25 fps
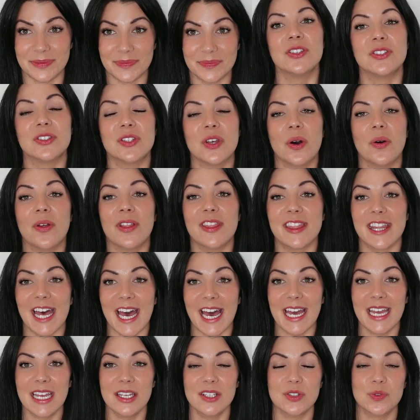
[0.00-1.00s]
So
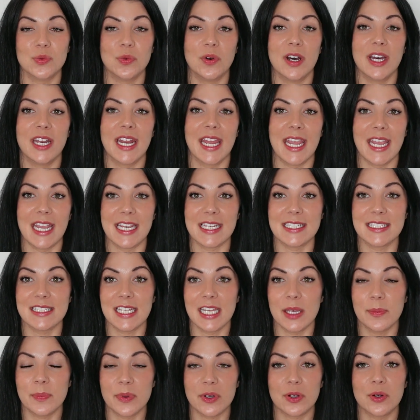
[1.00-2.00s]
that is what a
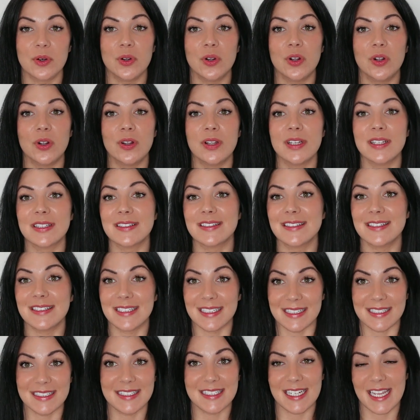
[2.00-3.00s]
typical
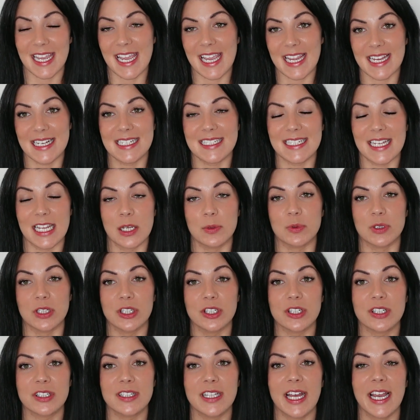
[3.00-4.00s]
6 to 8 day would
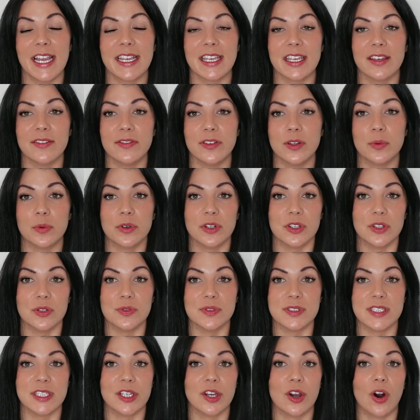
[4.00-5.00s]
look like if you were
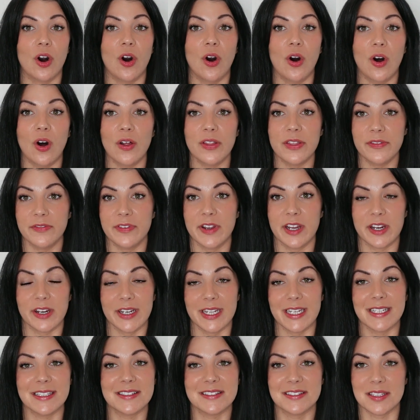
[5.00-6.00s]
using all the
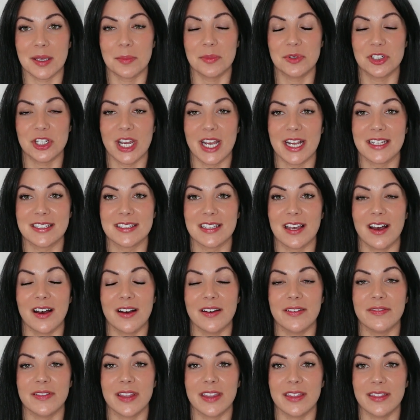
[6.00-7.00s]
various subjects
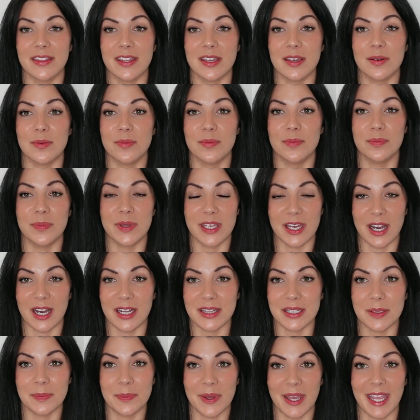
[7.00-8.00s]
of the
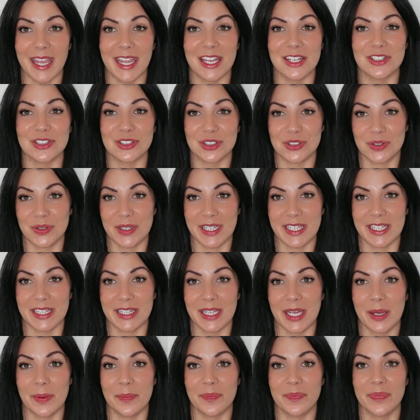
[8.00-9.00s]
Beyond the Page
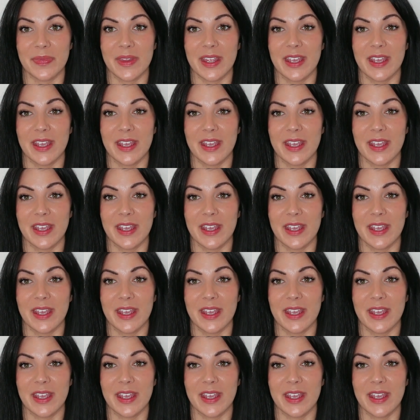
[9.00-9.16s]
curriculum.